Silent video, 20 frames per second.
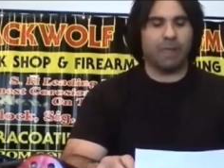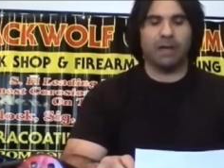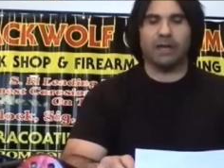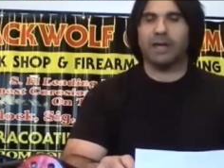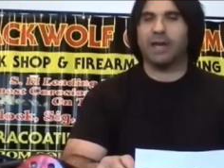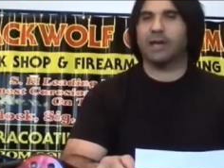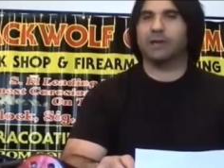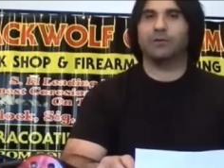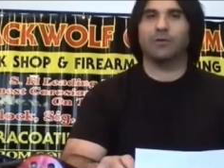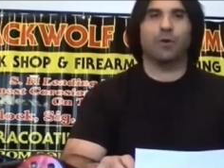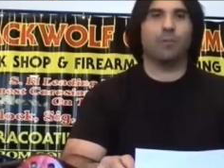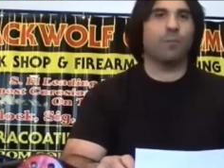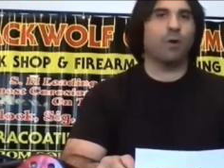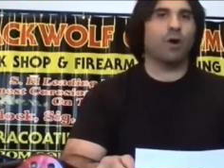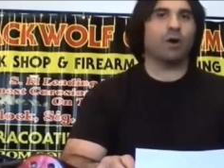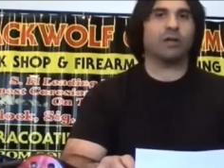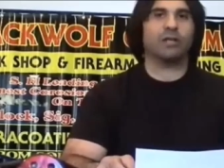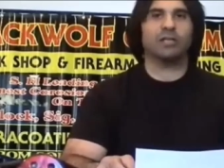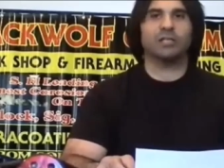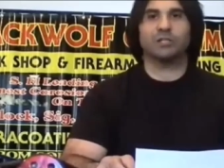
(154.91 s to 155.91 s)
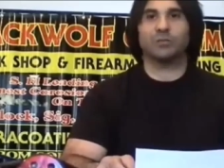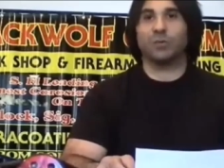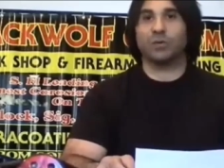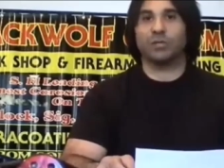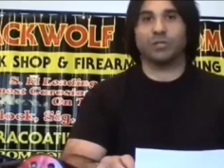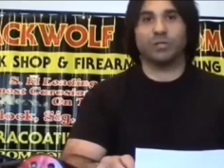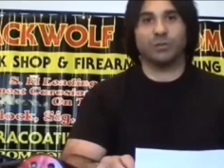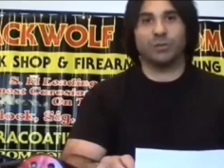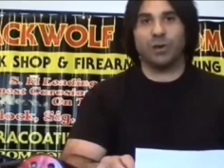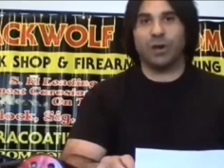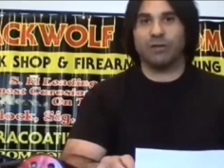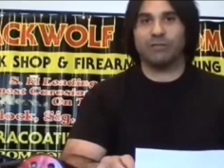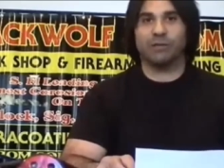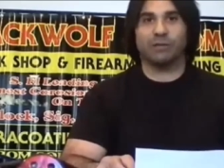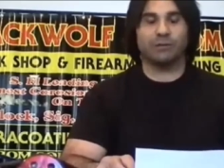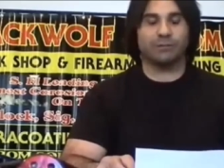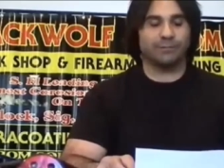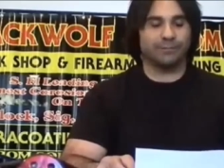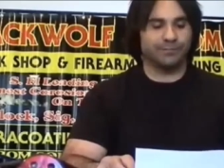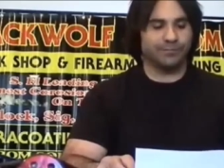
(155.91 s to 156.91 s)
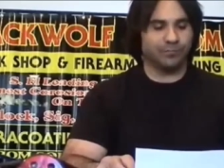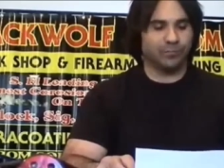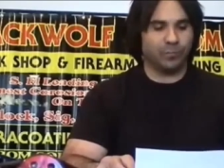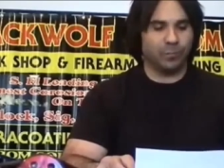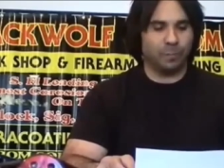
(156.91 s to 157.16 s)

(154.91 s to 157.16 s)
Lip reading: It had no markings whatsoever.